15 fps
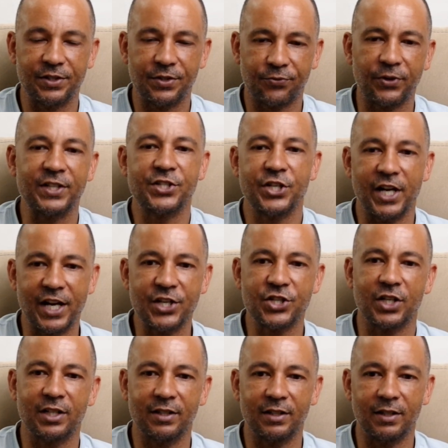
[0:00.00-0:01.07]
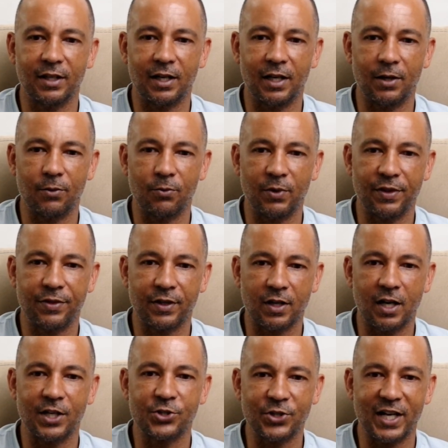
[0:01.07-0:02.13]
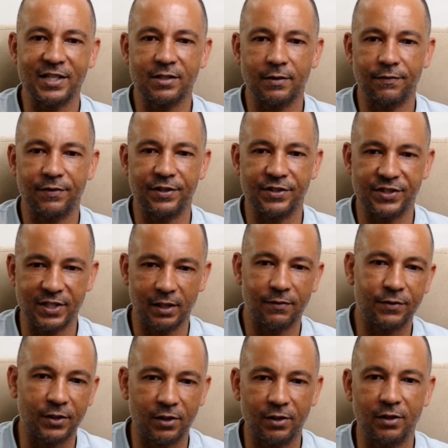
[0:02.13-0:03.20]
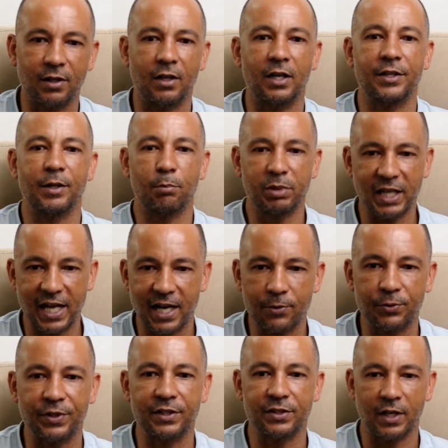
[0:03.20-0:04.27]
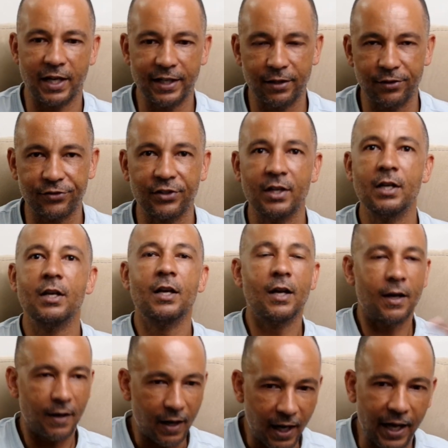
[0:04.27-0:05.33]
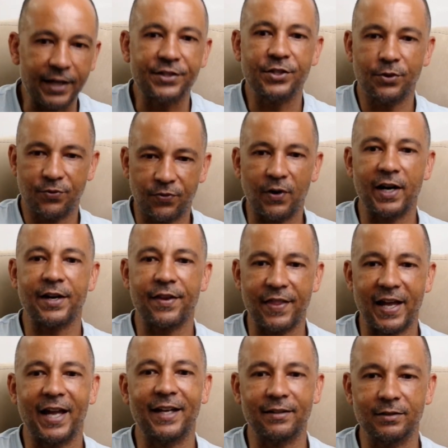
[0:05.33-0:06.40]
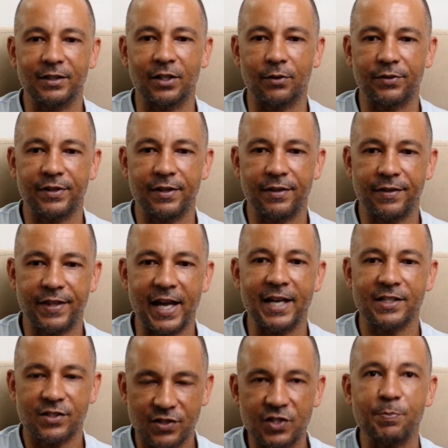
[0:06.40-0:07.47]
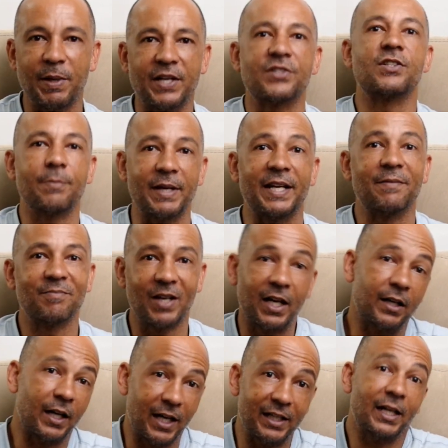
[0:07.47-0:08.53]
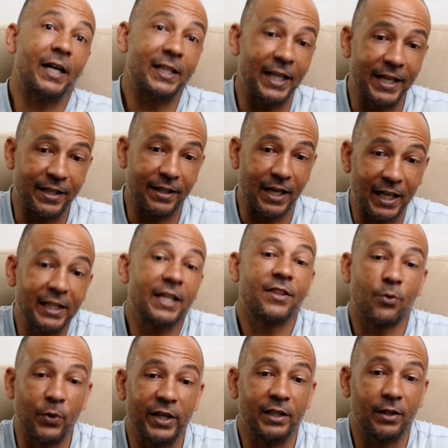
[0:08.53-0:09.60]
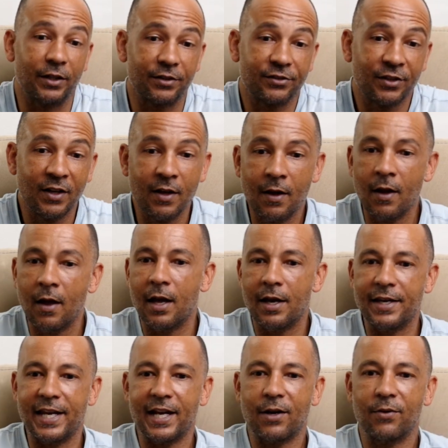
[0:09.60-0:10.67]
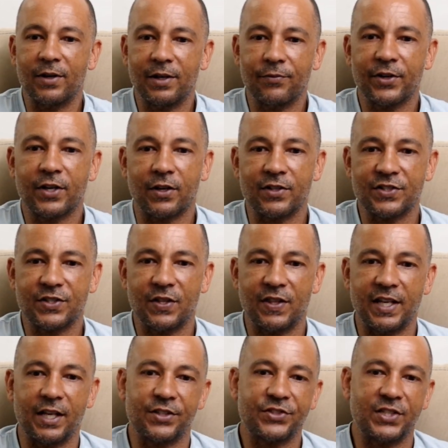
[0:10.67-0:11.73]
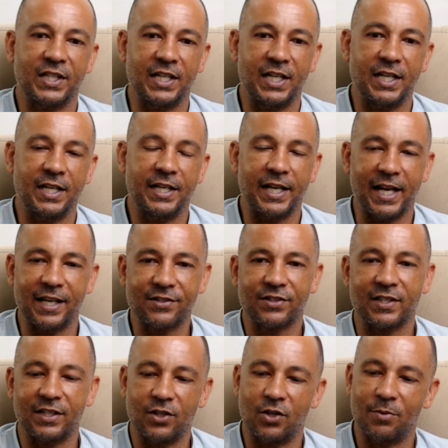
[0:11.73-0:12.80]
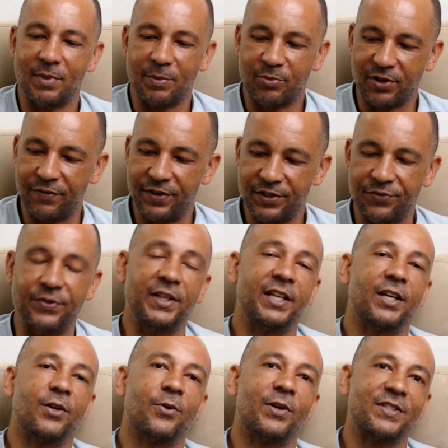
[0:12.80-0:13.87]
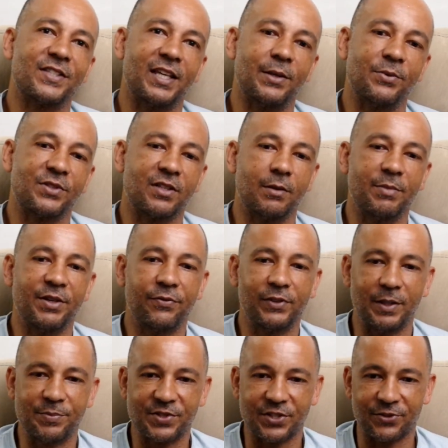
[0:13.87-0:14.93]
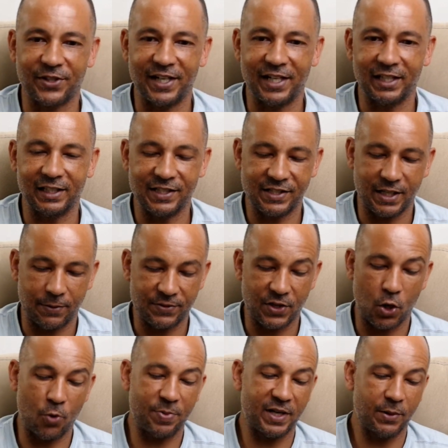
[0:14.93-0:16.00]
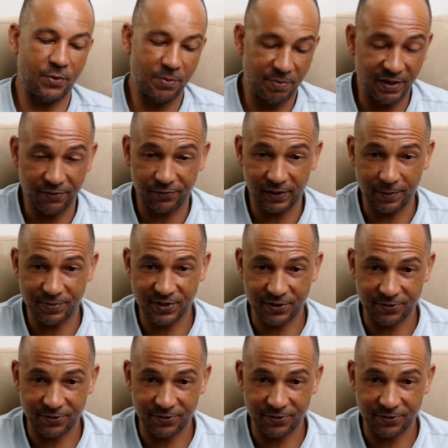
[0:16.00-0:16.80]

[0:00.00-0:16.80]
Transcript: the differentiation with the contrast of the silver on the black with the dials, I do find that, that speaks to me. I like it. I like the way it looks. Now, in regards to the LCD, yes, I know in my previous video I said it was going to be a flip screen. At least I was hoping it would be a flip